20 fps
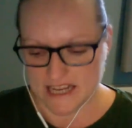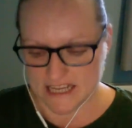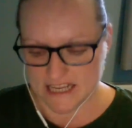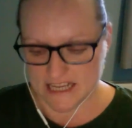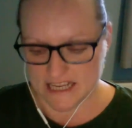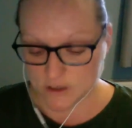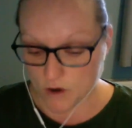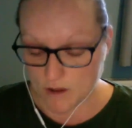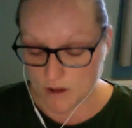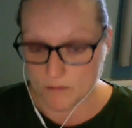
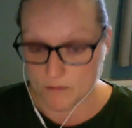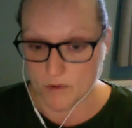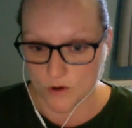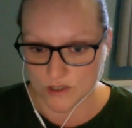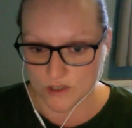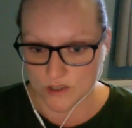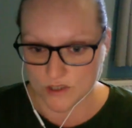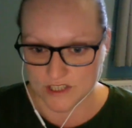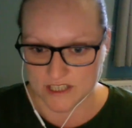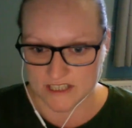it's not
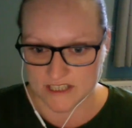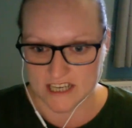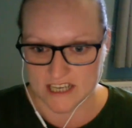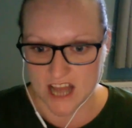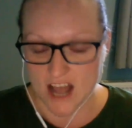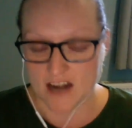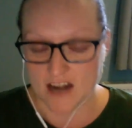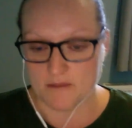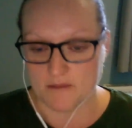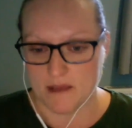important to
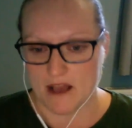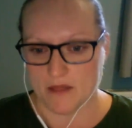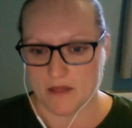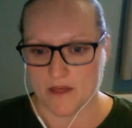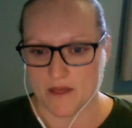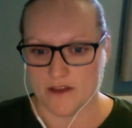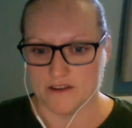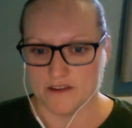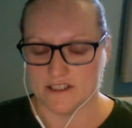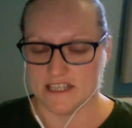learn
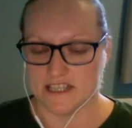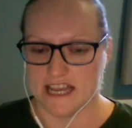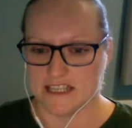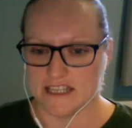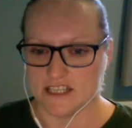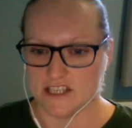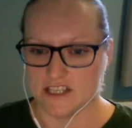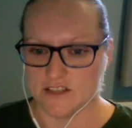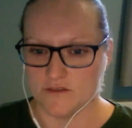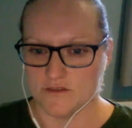about those
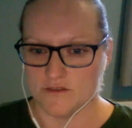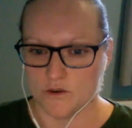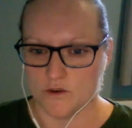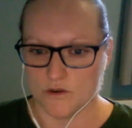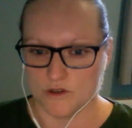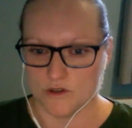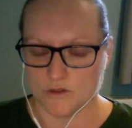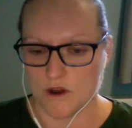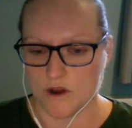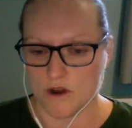things, because of
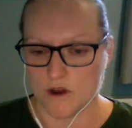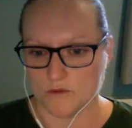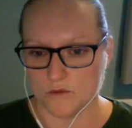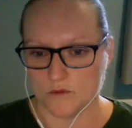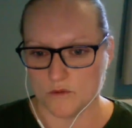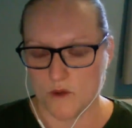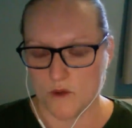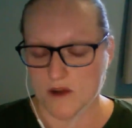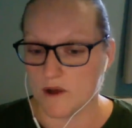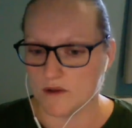course World
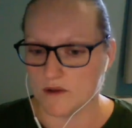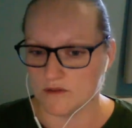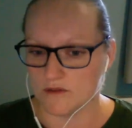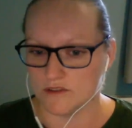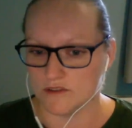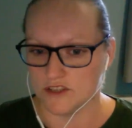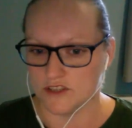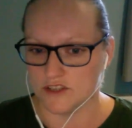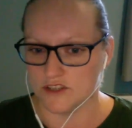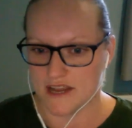War I, World
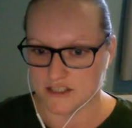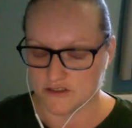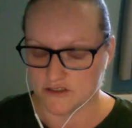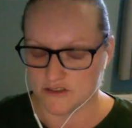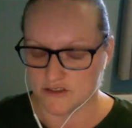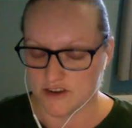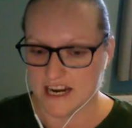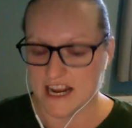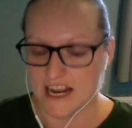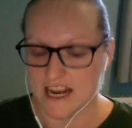War II
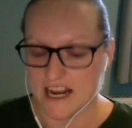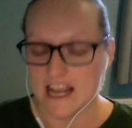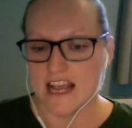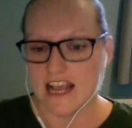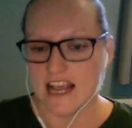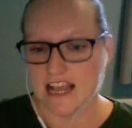history